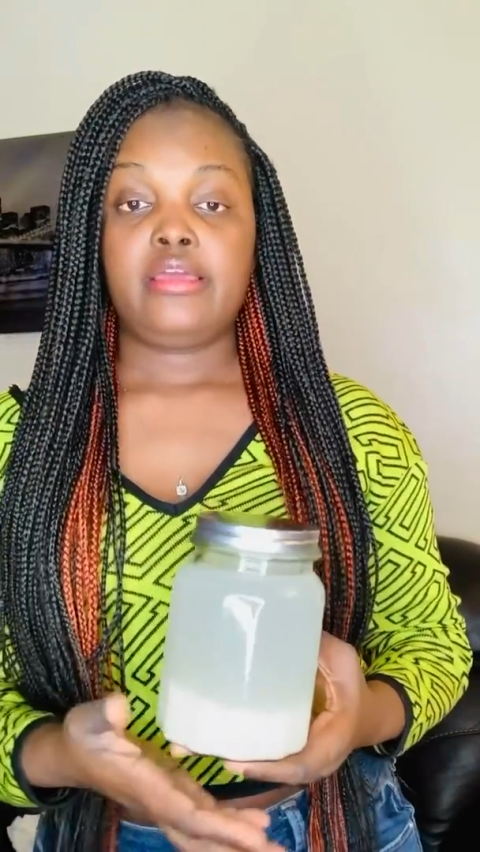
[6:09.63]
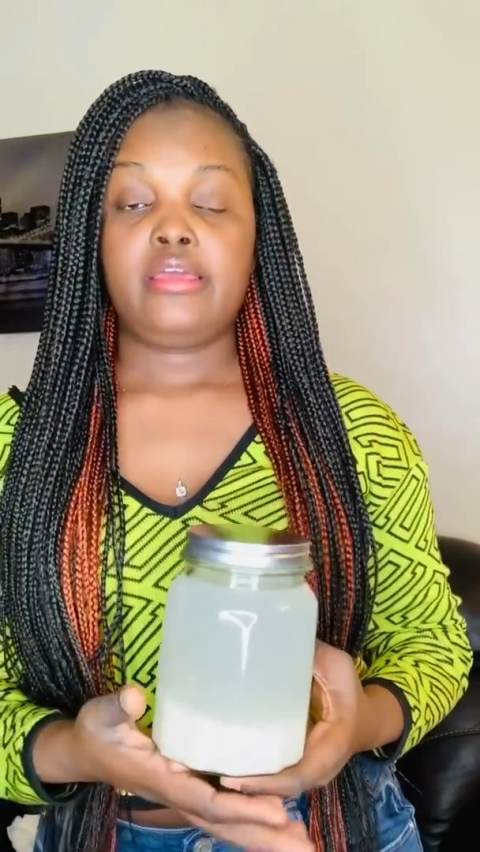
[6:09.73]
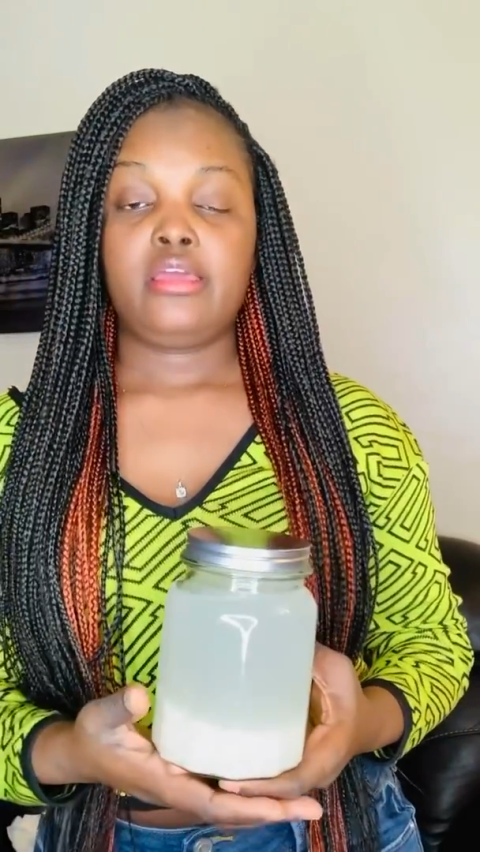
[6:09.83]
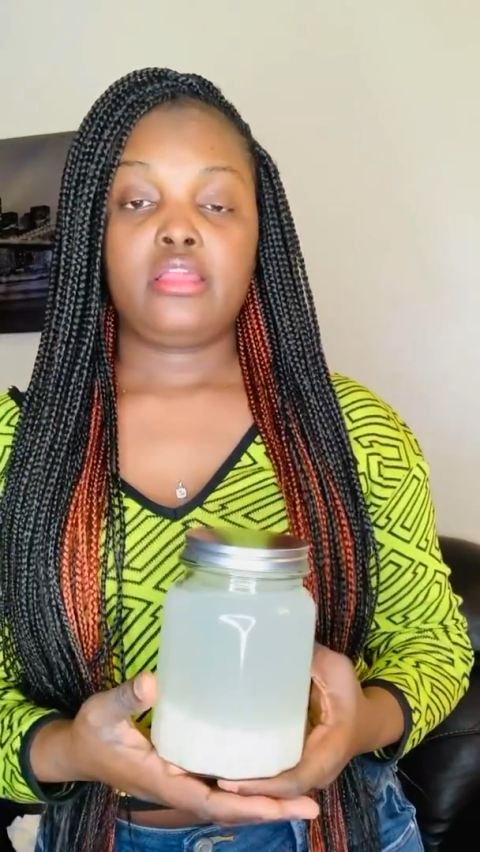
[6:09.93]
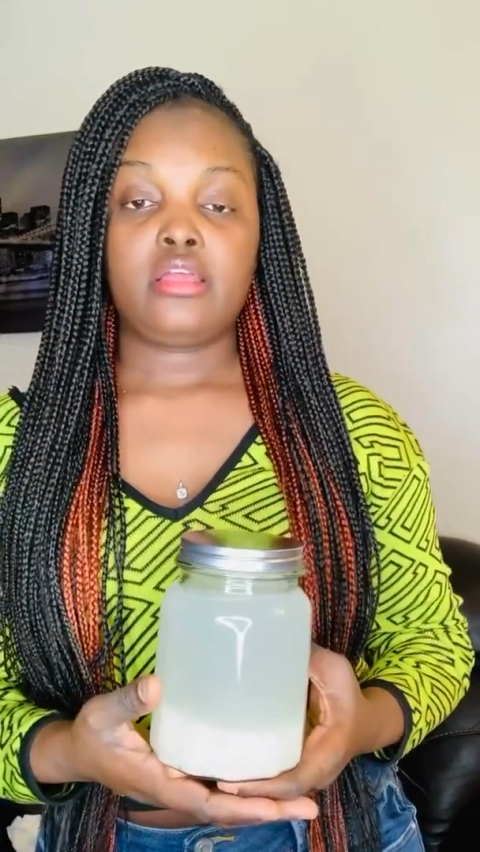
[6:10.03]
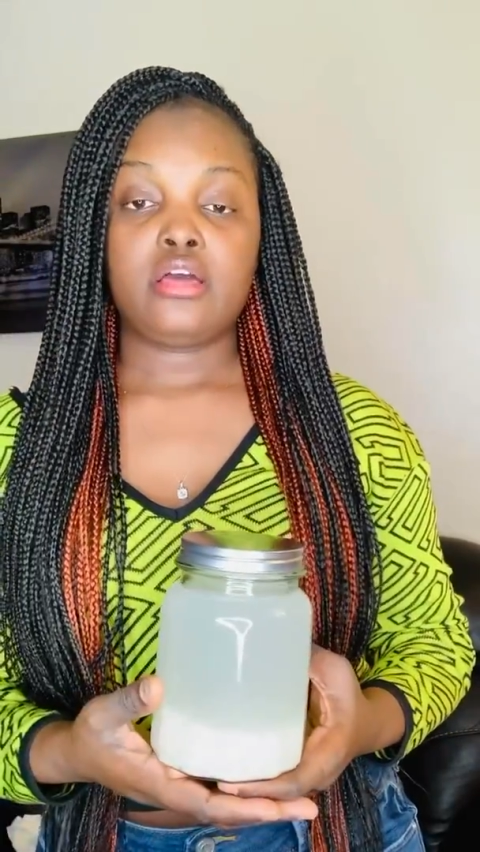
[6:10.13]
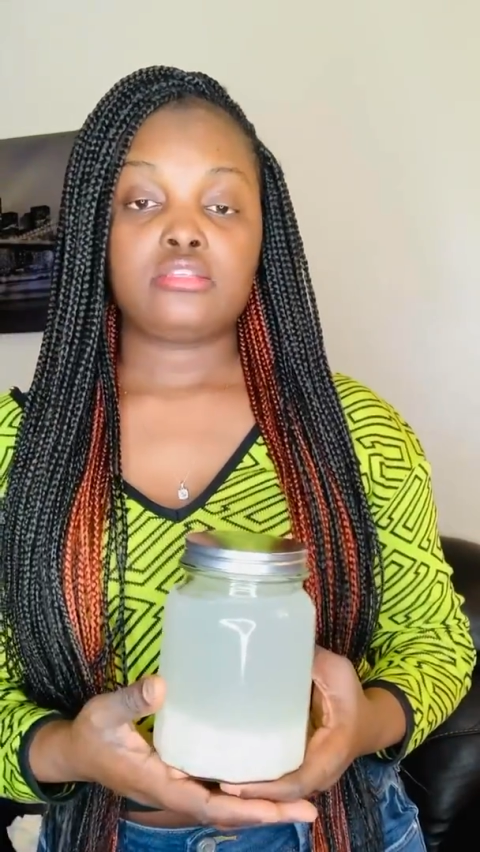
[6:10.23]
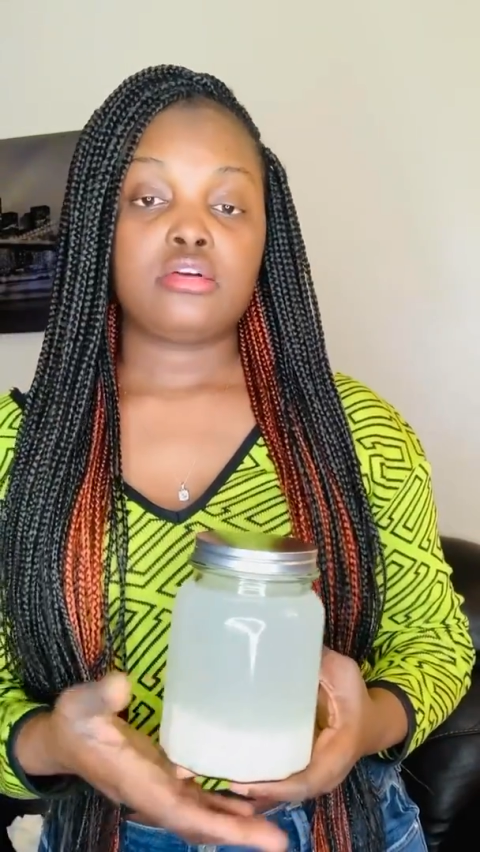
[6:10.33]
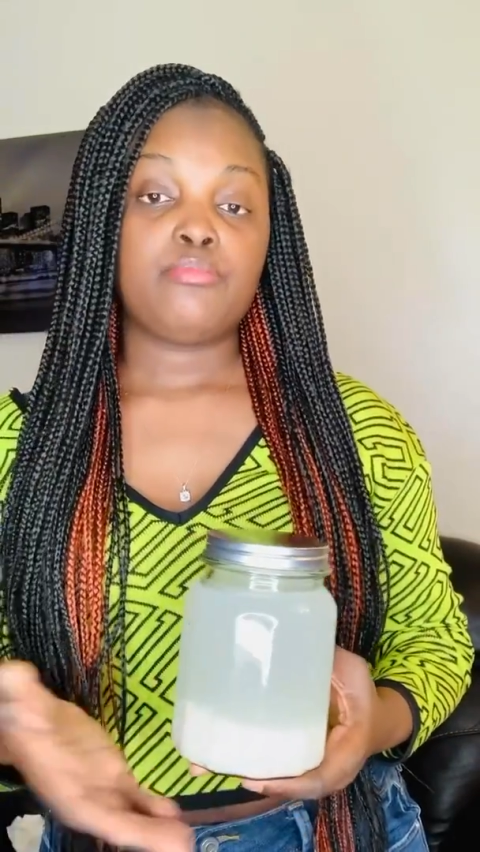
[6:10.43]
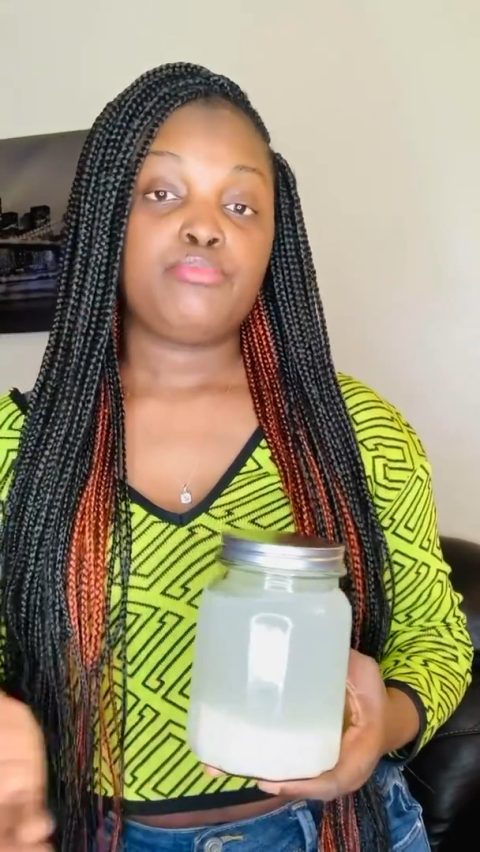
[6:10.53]
And
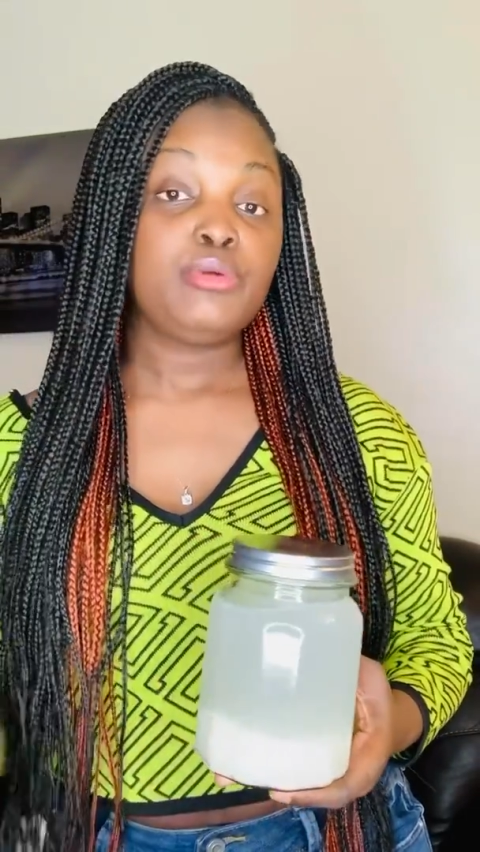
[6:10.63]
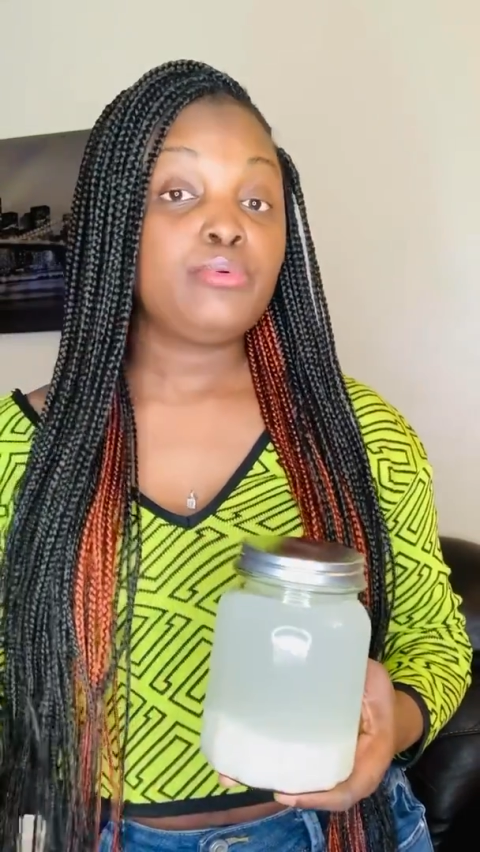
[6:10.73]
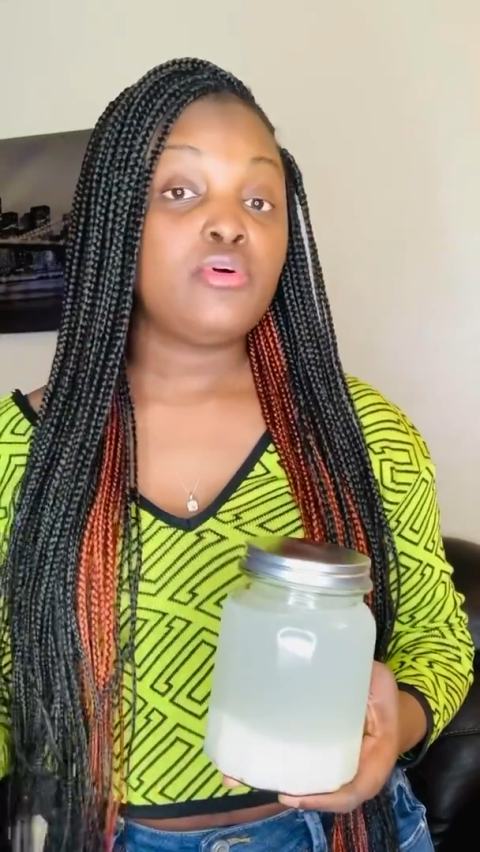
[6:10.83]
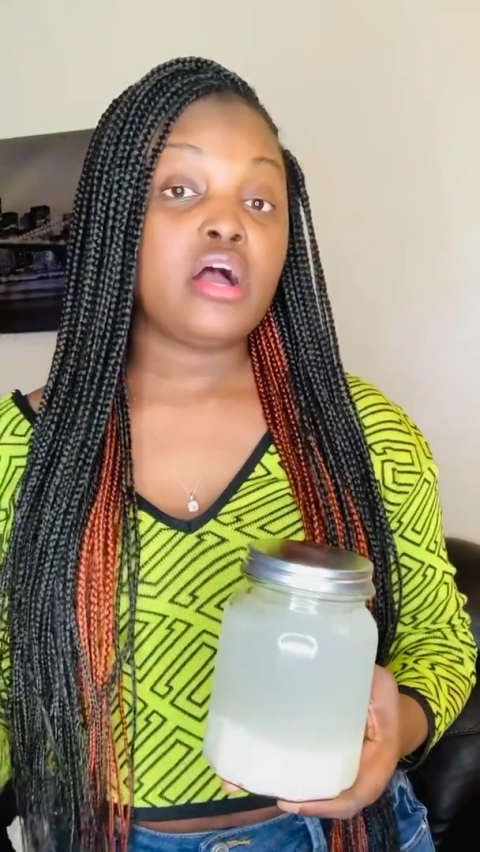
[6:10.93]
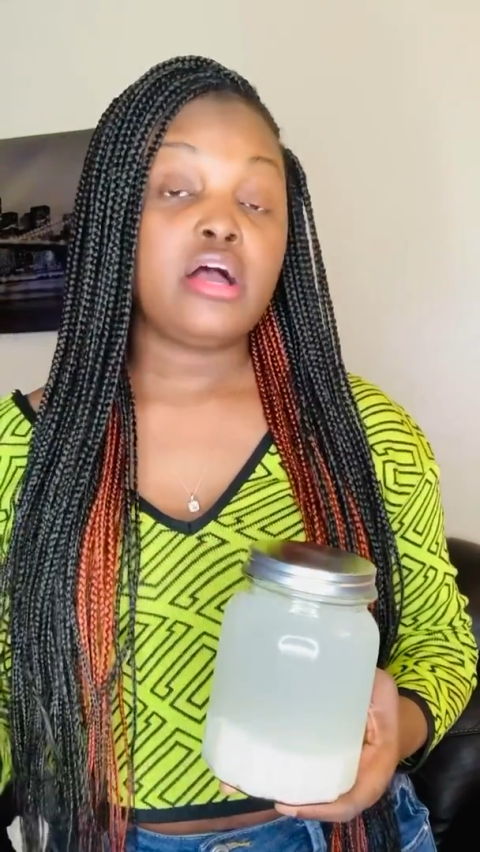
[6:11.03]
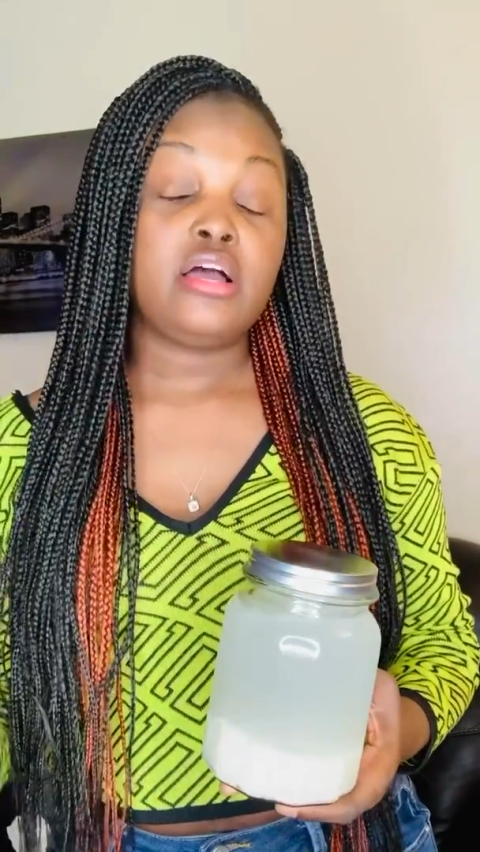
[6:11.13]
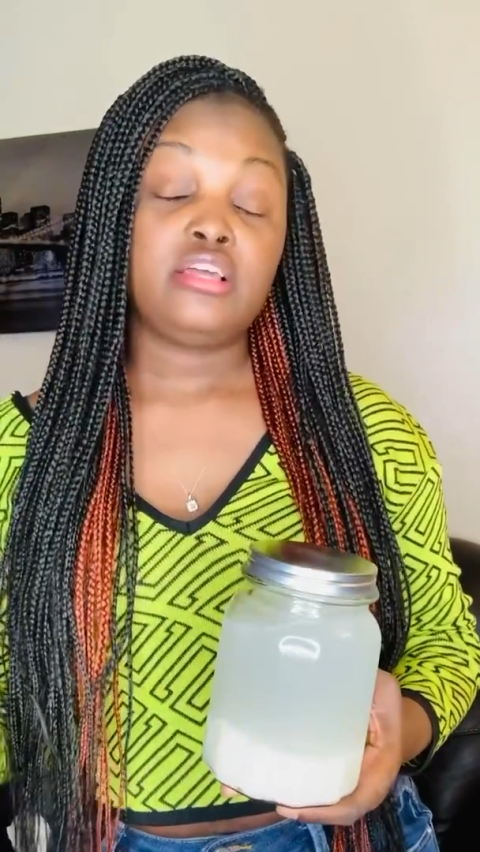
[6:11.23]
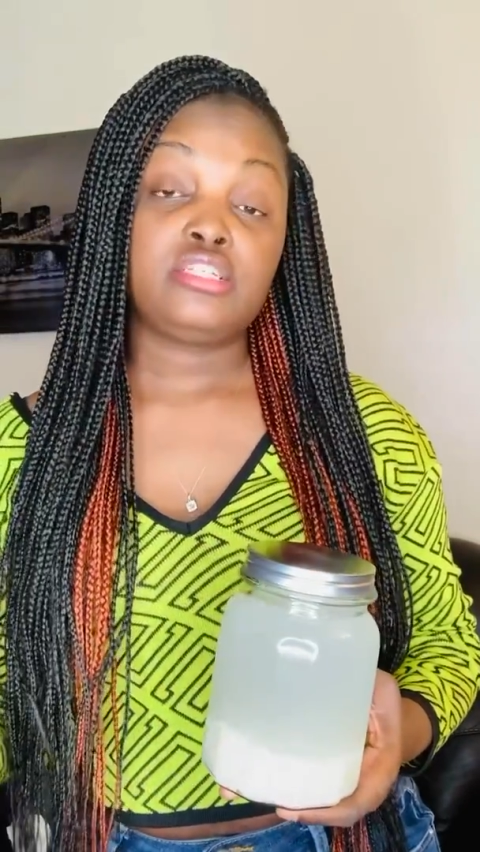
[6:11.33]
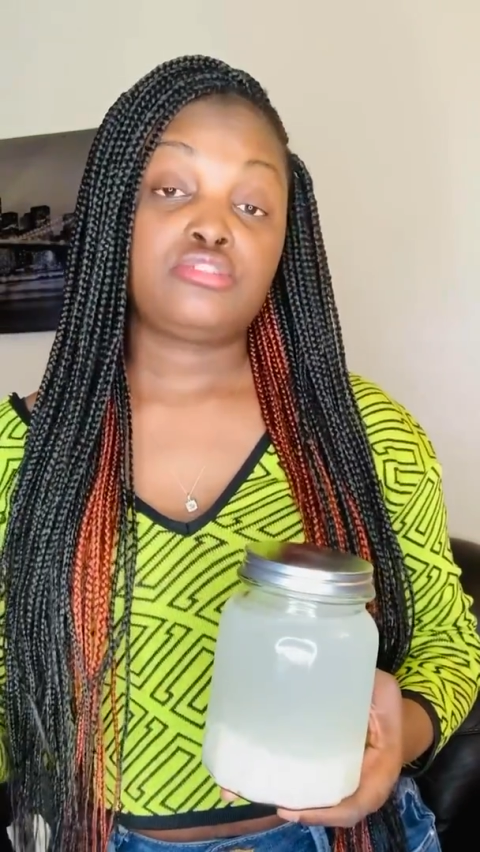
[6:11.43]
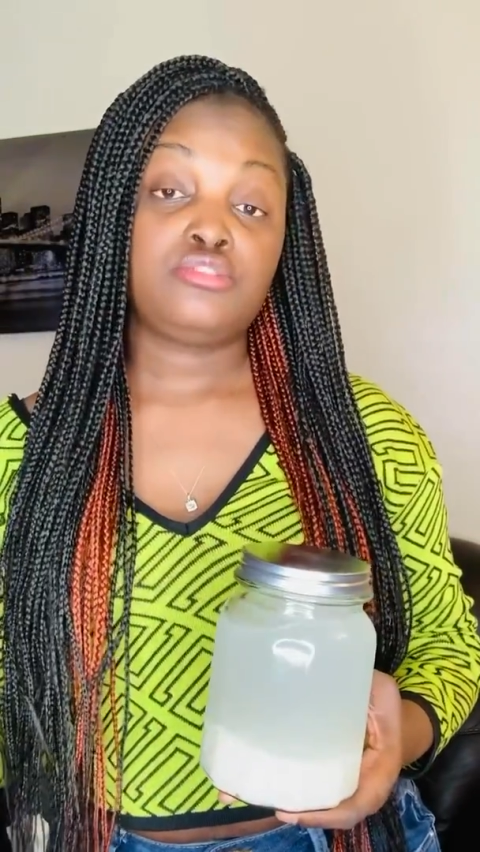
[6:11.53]
some people are
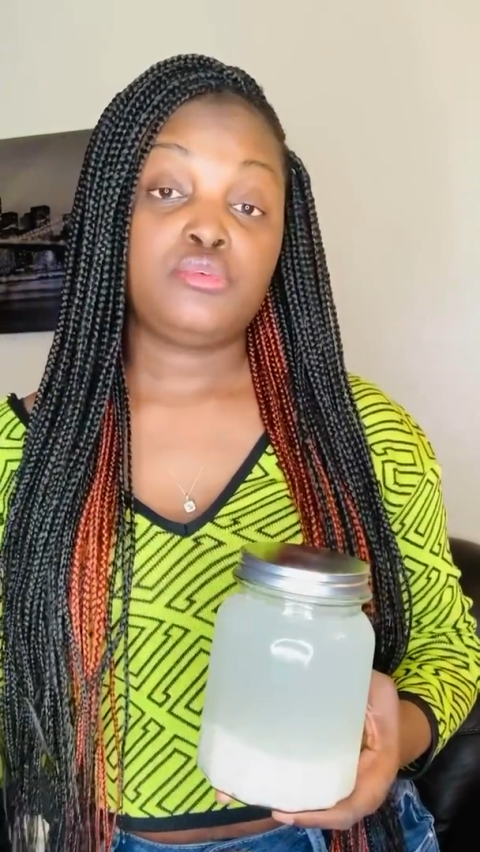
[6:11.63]
allergic to it,